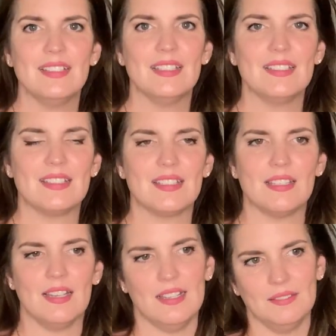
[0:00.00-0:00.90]
It's,
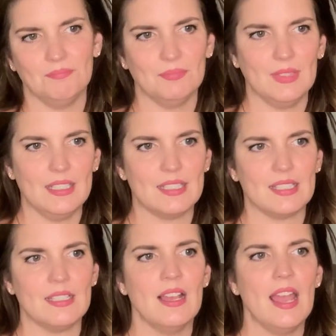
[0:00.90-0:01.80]

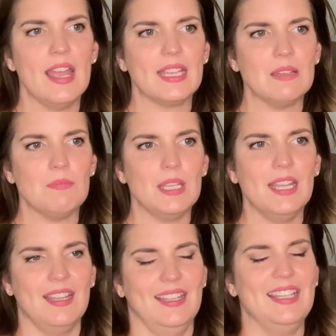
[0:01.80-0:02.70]
it's, it can
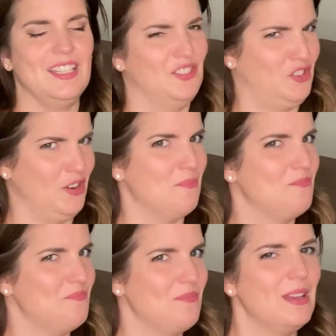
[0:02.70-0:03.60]
be
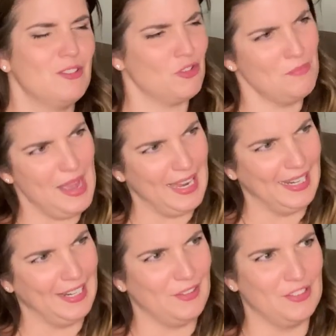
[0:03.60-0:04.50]
tra
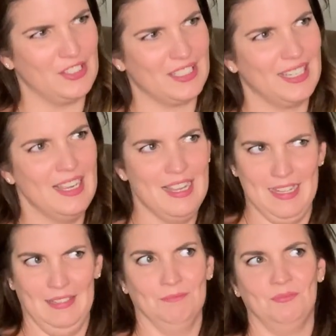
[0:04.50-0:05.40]
traumatic or just
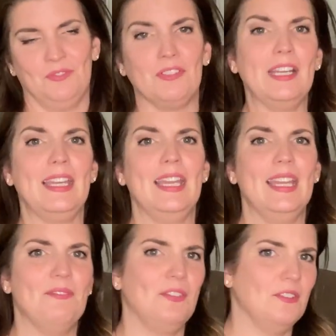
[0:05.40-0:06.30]
freaky
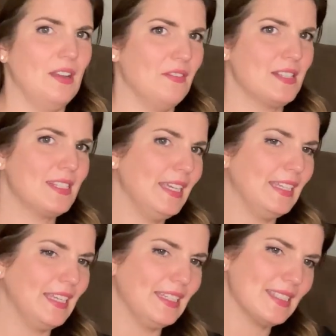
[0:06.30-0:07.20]
if you've never seen
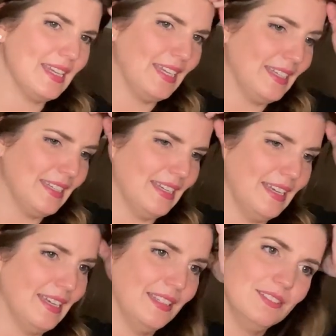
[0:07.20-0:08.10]
it. And,
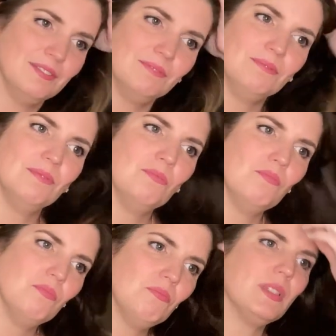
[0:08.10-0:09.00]
uh,
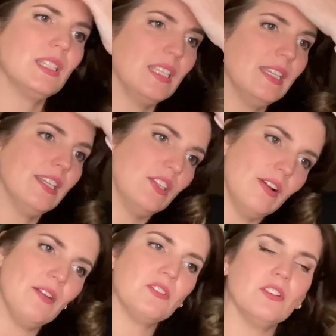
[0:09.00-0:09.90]
but then, you know,
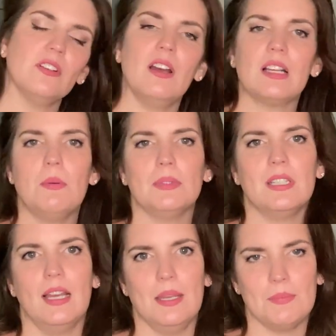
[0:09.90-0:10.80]
after a couple
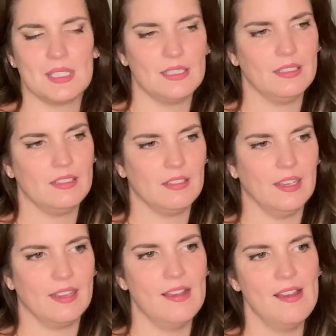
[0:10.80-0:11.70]
times, you're
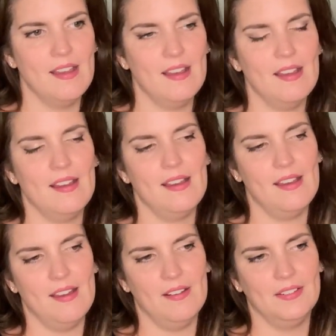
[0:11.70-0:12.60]
like,
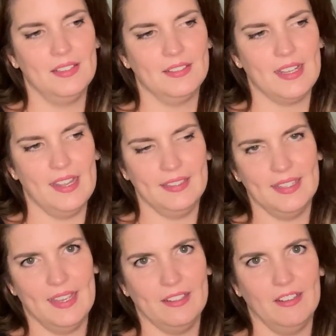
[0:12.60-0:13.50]
oh, okay,
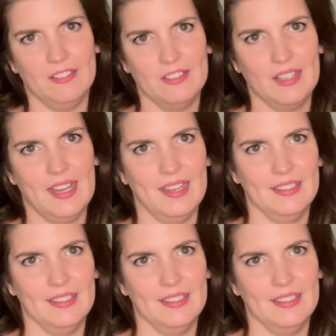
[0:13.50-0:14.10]
yeah, you're gonna do that.